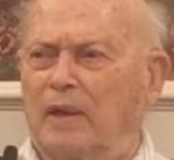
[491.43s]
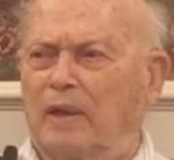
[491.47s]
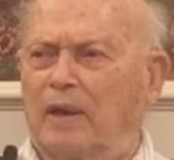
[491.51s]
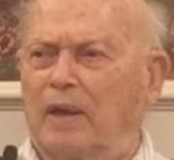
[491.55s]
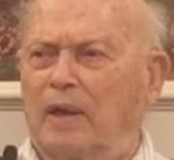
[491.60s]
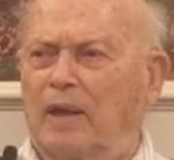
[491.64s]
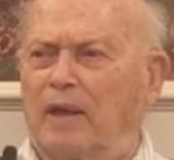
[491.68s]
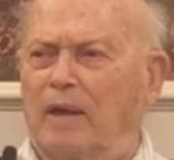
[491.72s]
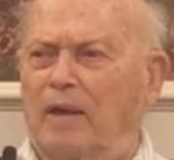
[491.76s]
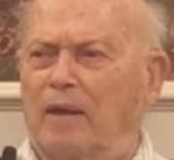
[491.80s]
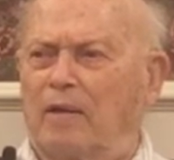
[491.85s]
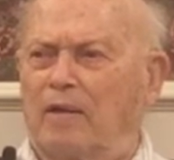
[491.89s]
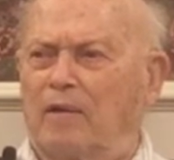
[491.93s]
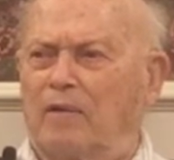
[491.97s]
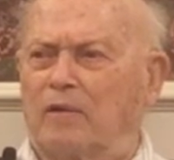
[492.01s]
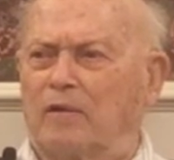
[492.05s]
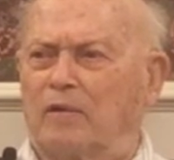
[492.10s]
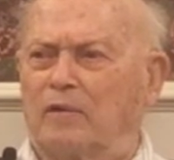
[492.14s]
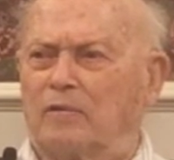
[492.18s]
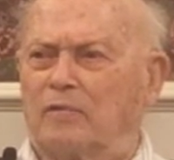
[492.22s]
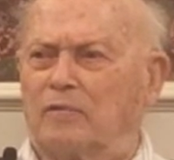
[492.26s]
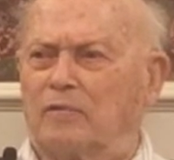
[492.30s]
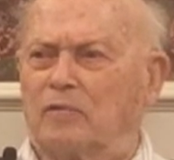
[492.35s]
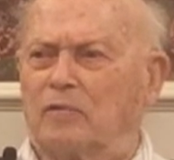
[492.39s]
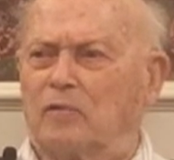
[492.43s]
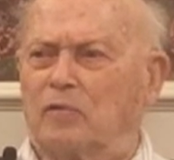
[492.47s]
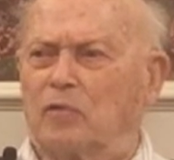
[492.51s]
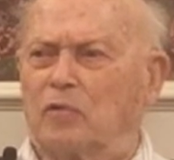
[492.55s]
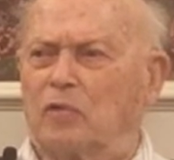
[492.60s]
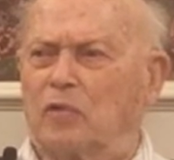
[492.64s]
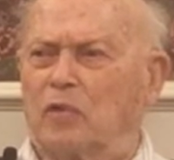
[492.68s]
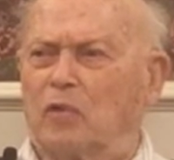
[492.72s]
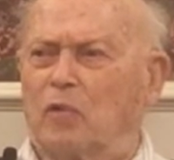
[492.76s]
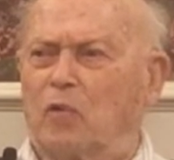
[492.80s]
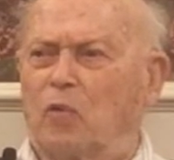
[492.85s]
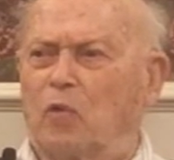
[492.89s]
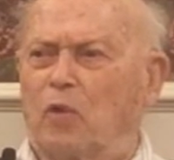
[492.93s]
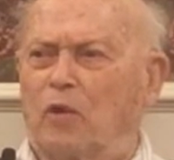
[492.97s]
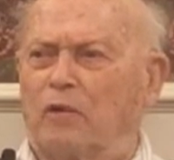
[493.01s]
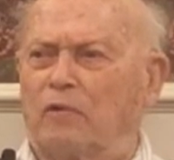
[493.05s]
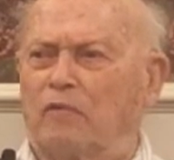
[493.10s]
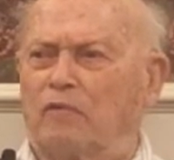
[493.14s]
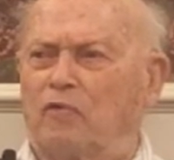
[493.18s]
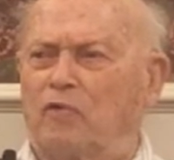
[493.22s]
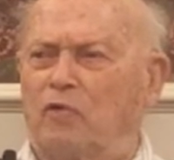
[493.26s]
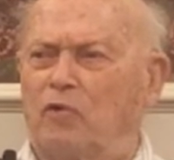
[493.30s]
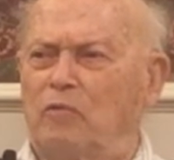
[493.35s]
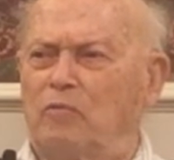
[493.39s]
one
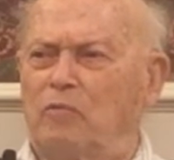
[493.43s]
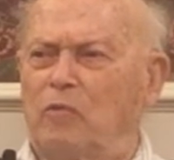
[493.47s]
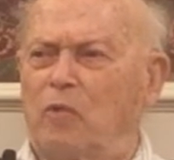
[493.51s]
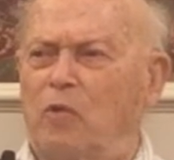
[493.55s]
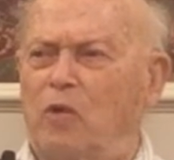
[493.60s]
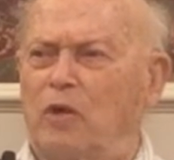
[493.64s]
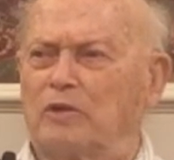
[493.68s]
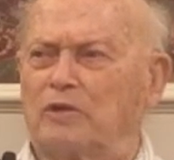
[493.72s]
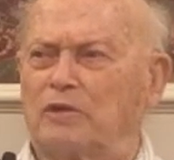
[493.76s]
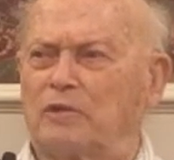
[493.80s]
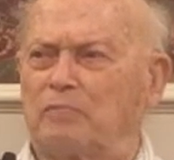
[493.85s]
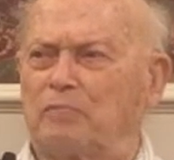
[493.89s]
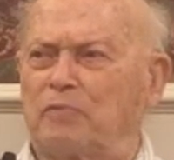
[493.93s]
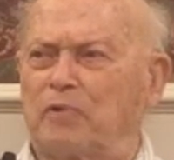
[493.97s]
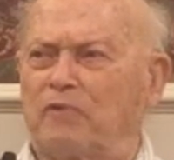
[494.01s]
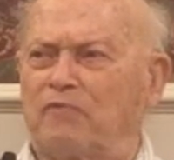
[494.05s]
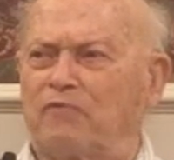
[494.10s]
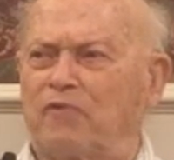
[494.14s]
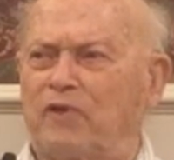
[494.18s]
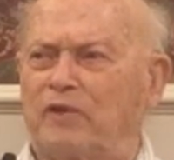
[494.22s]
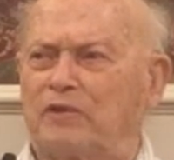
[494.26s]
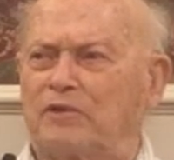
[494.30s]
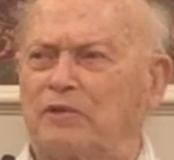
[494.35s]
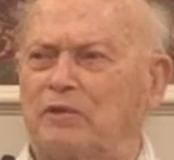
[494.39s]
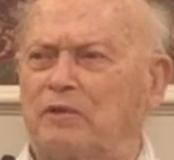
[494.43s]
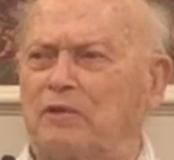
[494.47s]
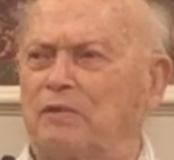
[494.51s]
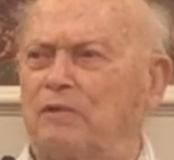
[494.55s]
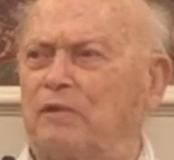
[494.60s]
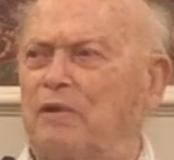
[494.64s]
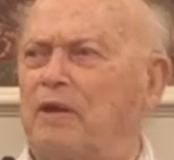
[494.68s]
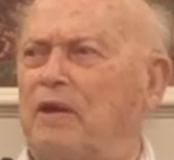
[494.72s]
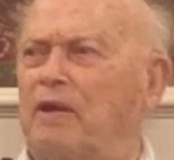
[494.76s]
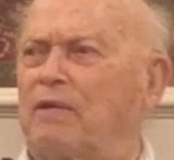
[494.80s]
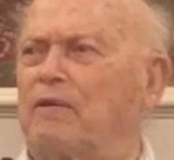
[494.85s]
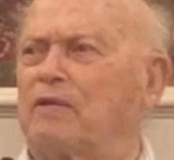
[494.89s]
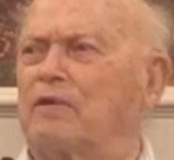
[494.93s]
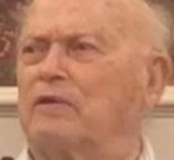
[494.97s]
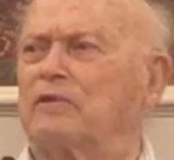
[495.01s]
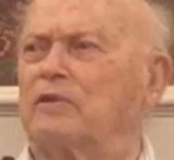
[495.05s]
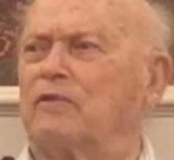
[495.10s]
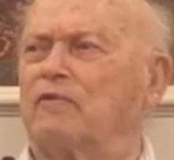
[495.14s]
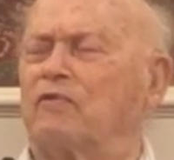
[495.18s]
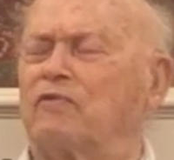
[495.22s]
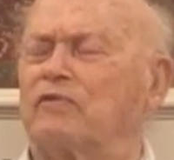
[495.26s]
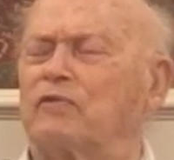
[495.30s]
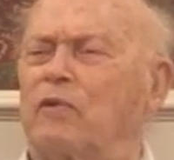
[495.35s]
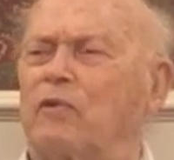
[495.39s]
of whom was a professor and the other
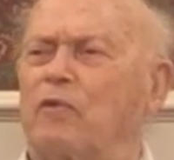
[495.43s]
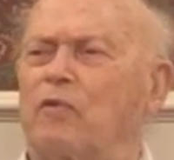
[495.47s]
of